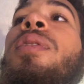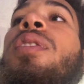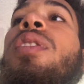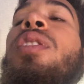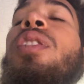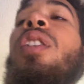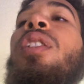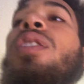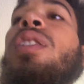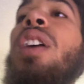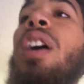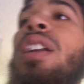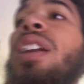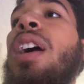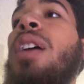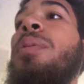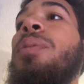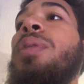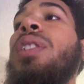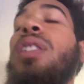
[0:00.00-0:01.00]
Y'all
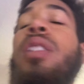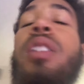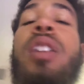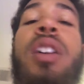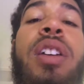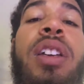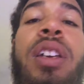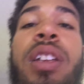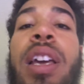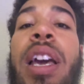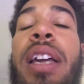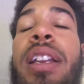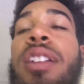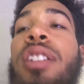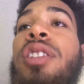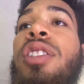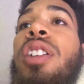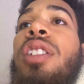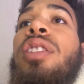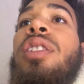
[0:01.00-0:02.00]
not really looking at
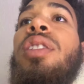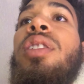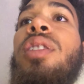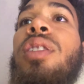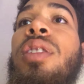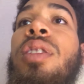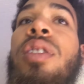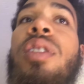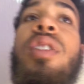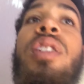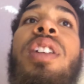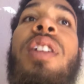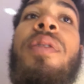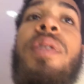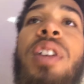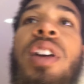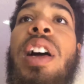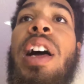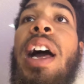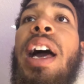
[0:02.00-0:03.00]
each other,
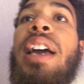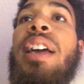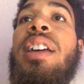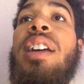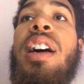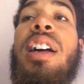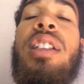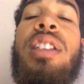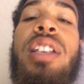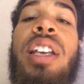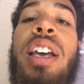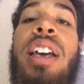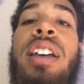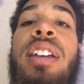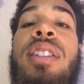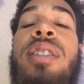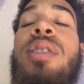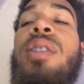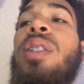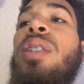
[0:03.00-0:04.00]
giving your eye
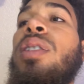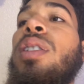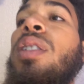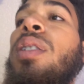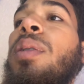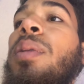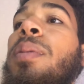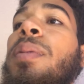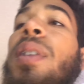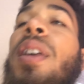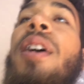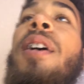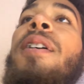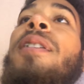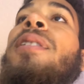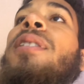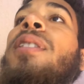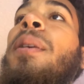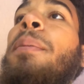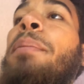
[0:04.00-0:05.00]
contact.
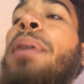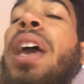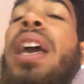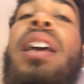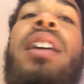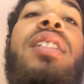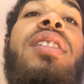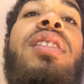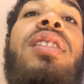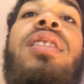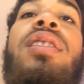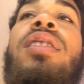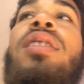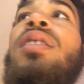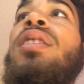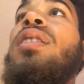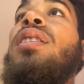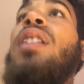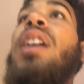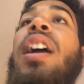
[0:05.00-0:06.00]
The pace
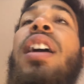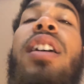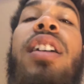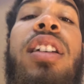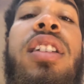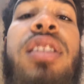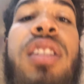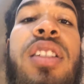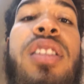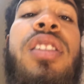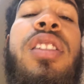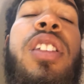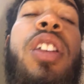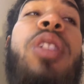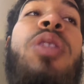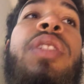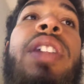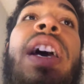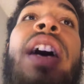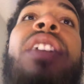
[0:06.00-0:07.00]
and isn't
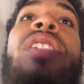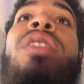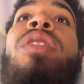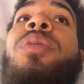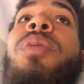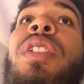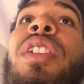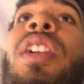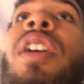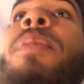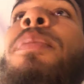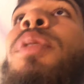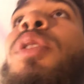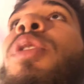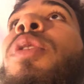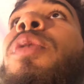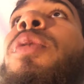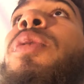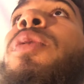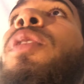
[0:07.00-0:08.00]
slowed down to where y'all
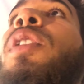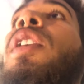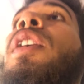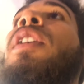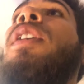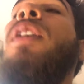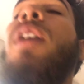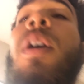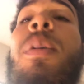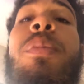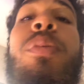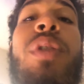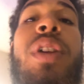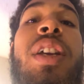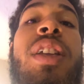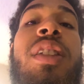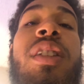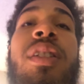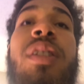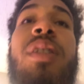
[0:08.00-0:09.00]
both are
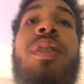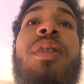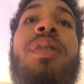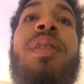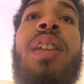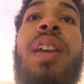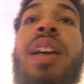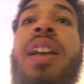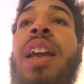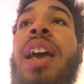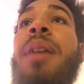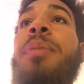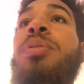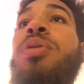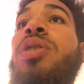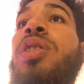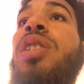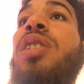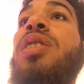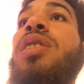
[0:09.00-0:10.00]
breathing and able
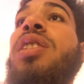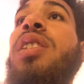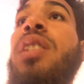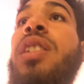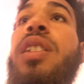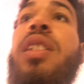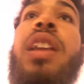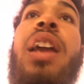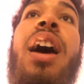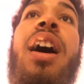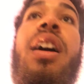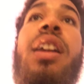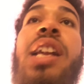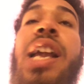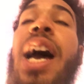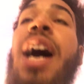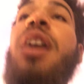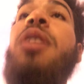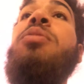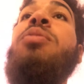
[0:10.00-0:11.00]
just to
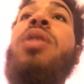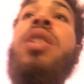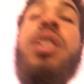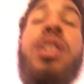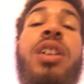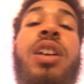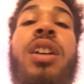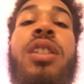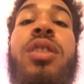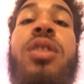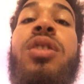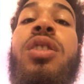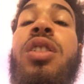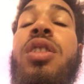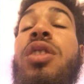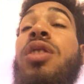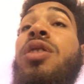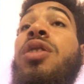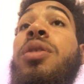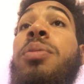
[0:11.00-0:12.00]
allow one another to
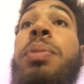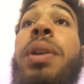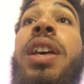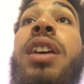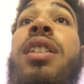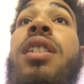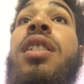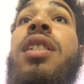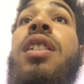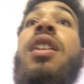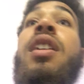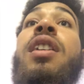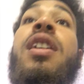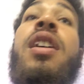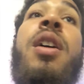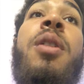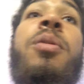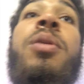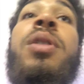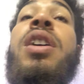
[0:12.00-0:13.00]
speak,
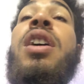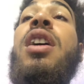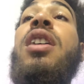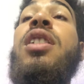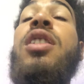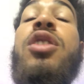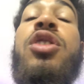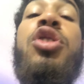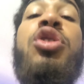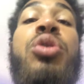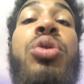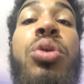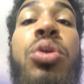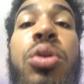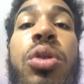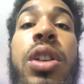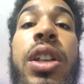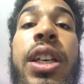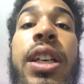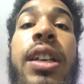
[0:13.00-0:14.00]
and where y'all are
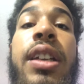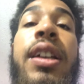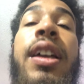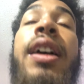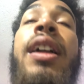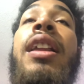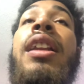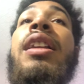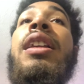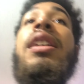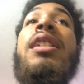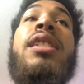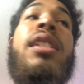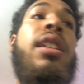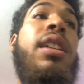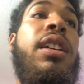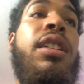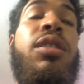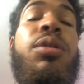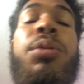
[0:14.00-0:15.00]
truly
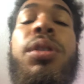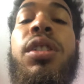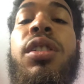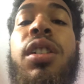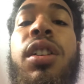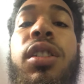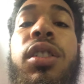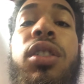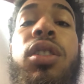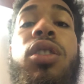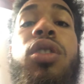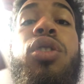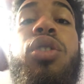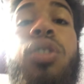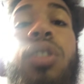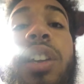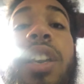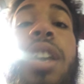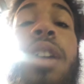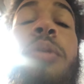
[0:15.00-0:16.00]
listening to each other.
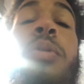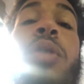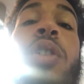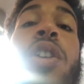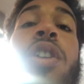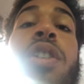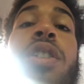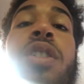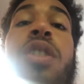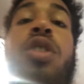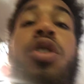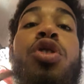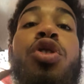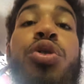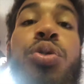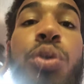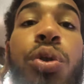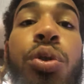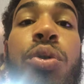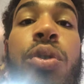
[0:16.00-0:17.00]
Keyword:
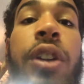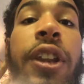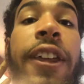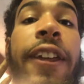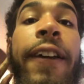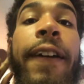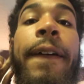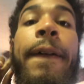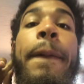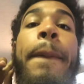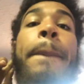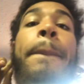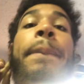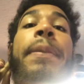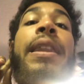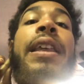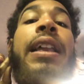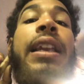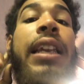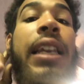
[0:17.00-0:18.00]
truly
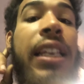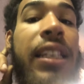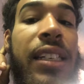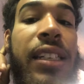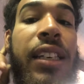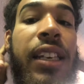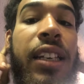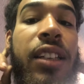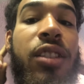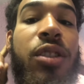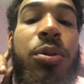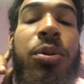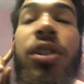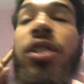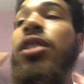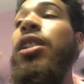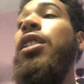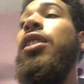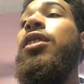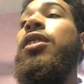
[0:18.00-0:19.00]
listening to
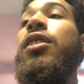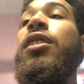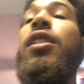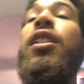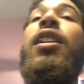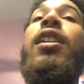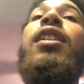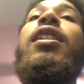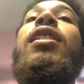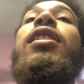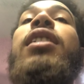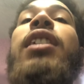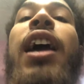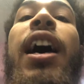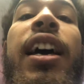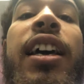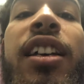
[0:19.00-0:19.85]
each other, not